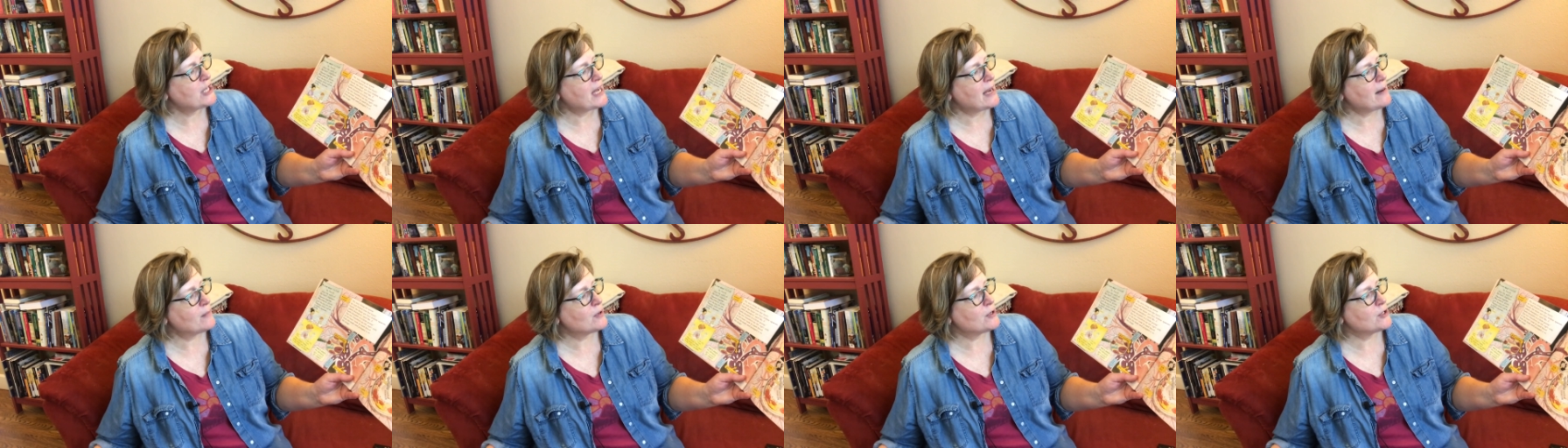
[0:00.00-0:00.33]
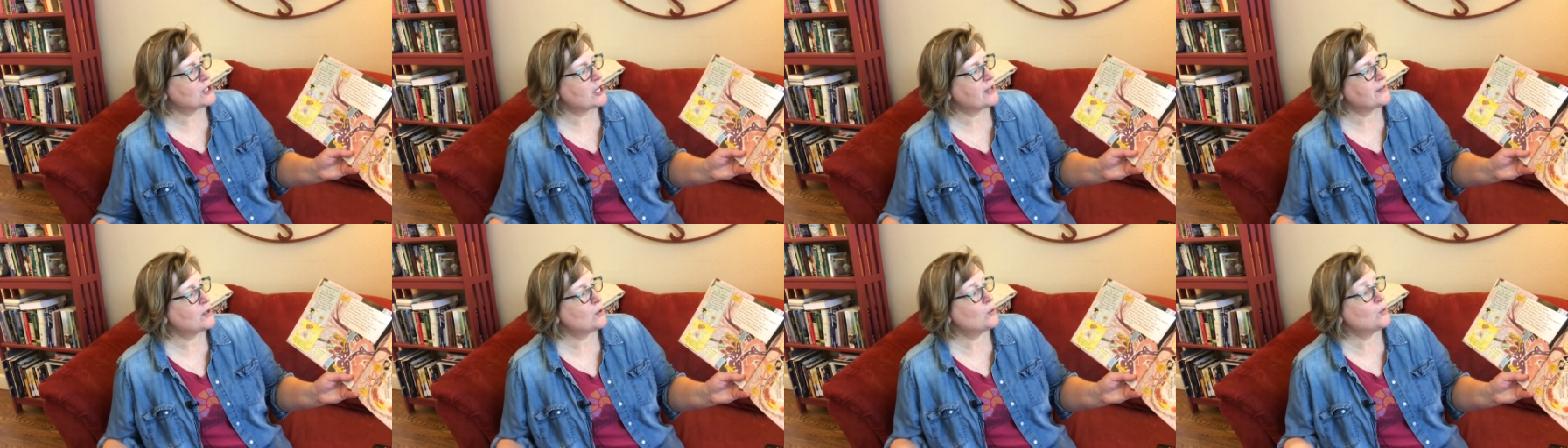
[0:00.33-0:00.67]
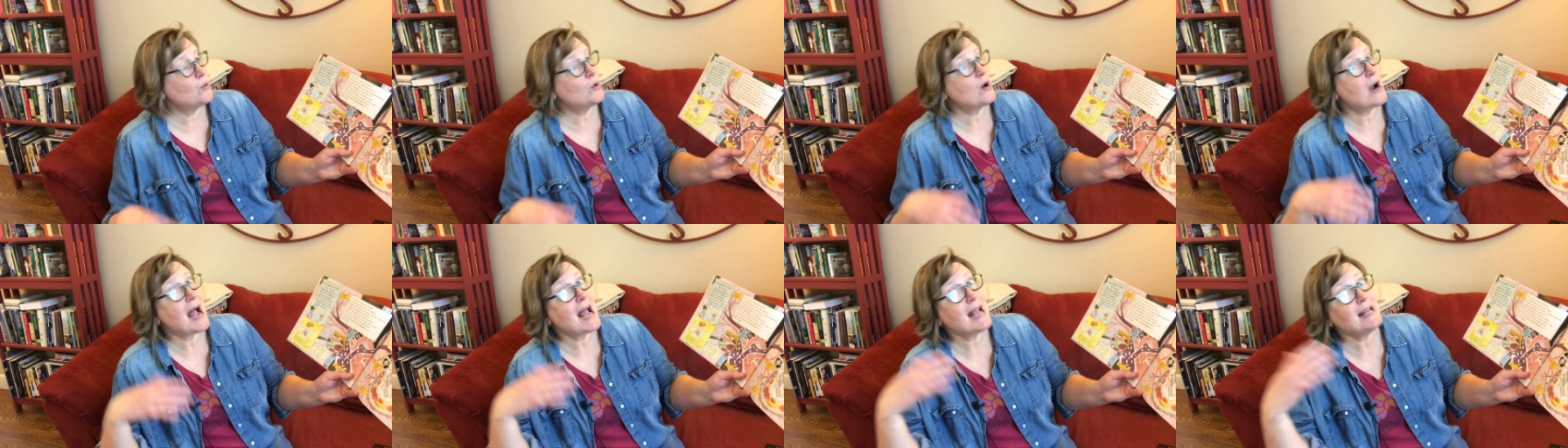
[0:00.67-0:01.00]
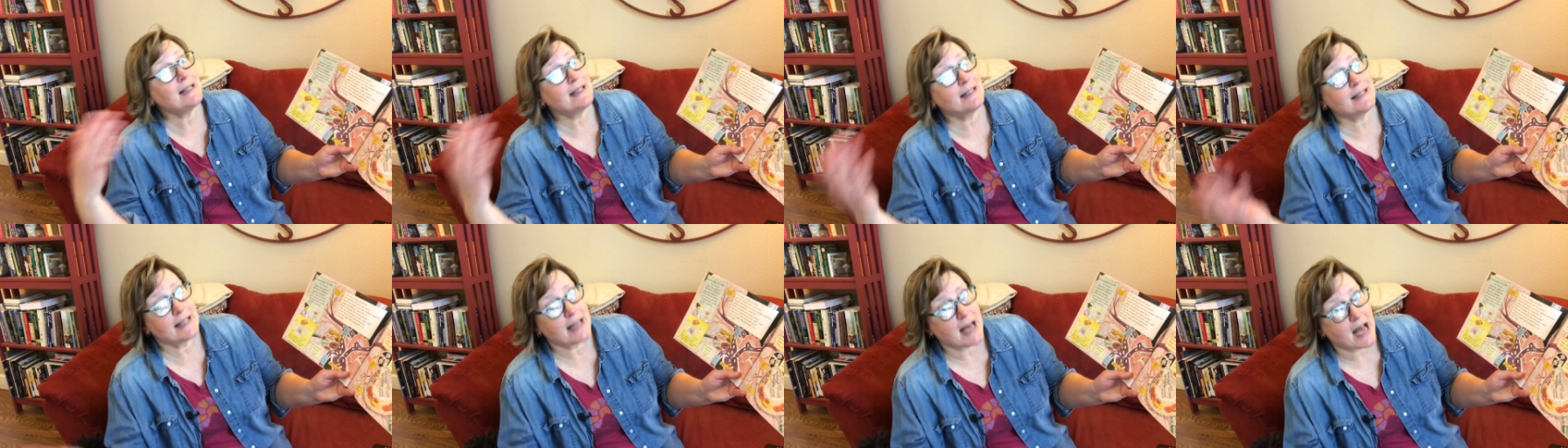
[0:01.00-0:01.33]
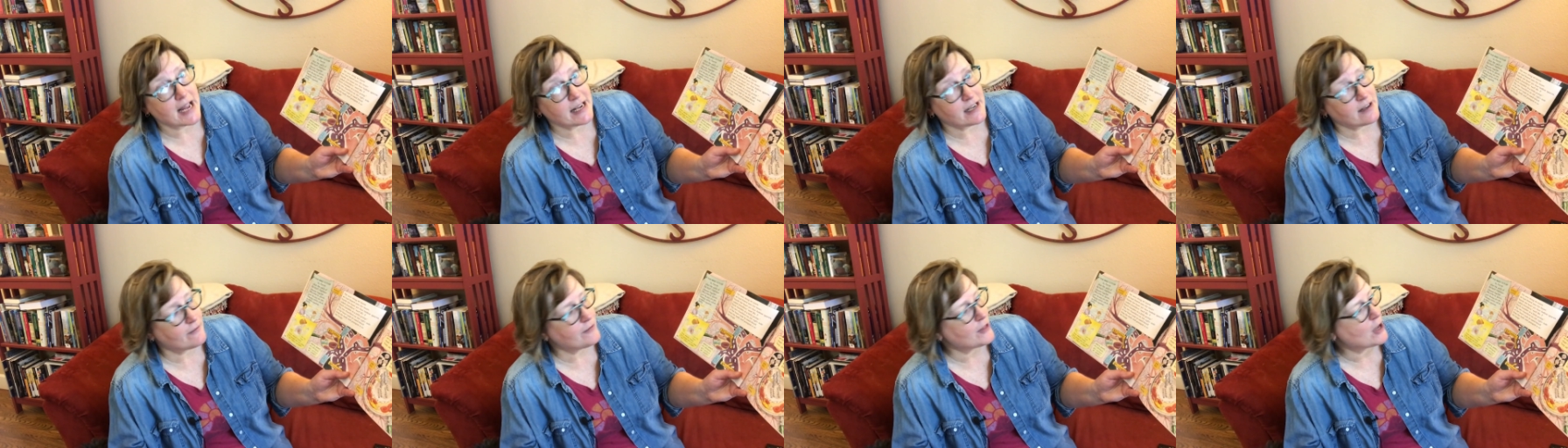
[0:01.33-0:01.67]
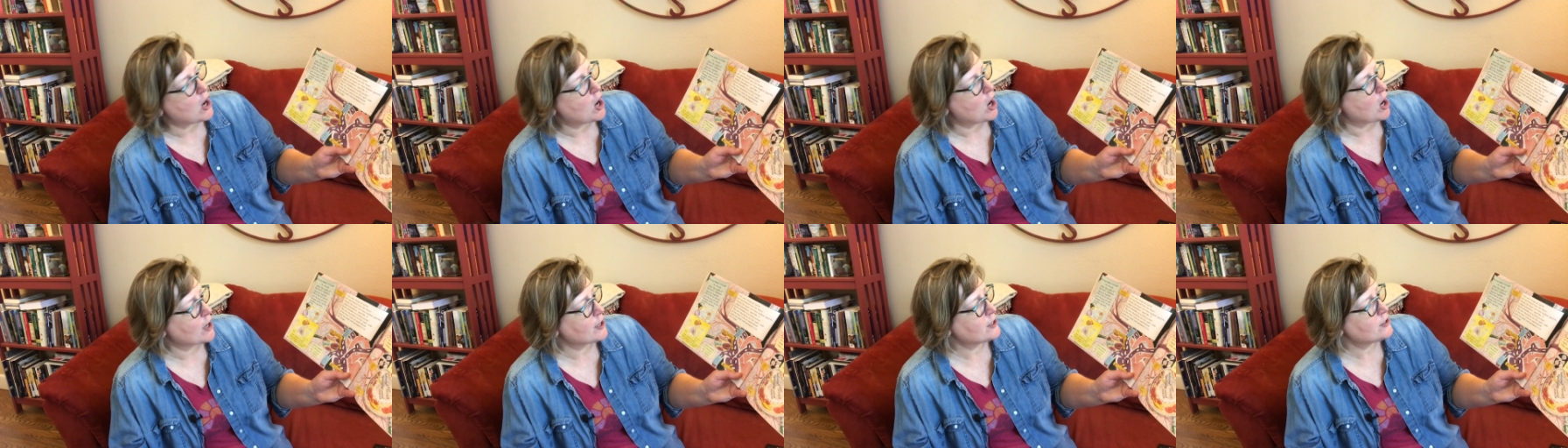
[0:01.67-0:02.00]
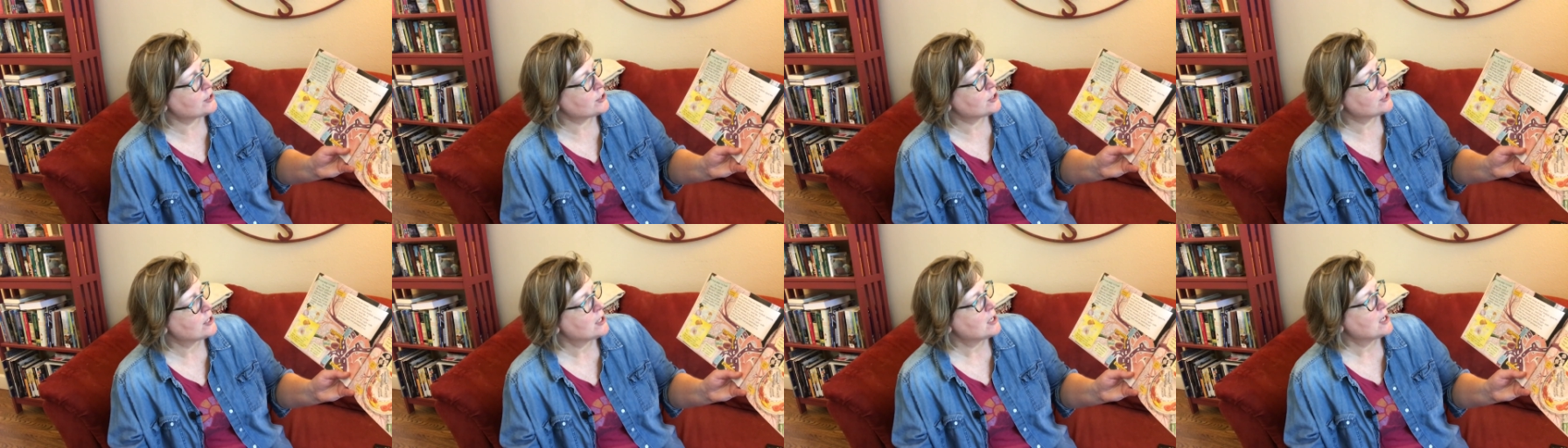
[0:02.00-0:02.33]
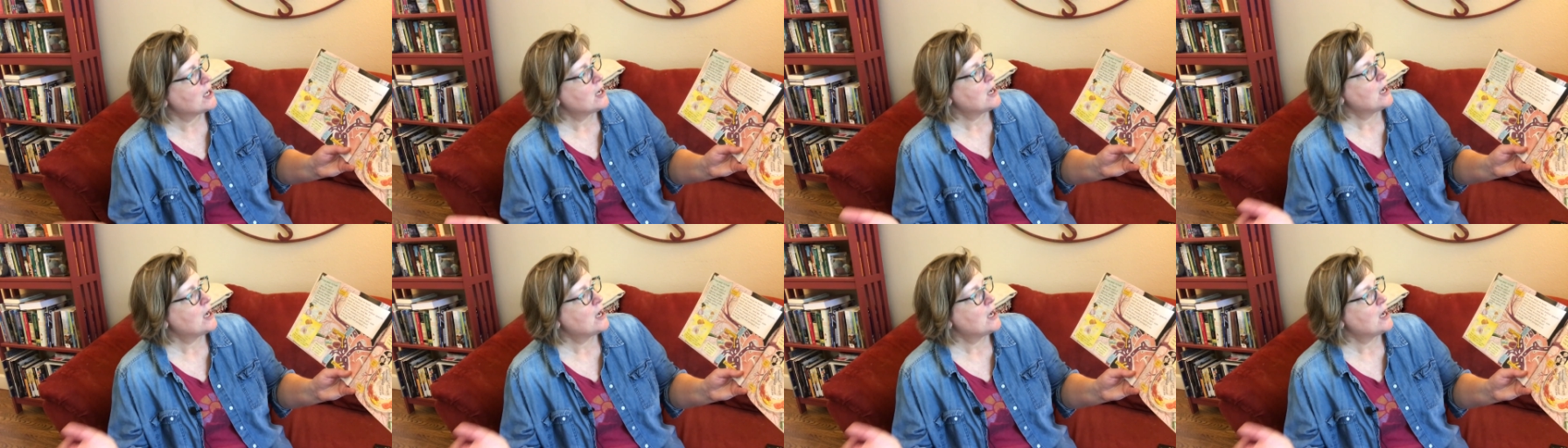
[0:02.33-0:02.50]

chambers on the right side of the heart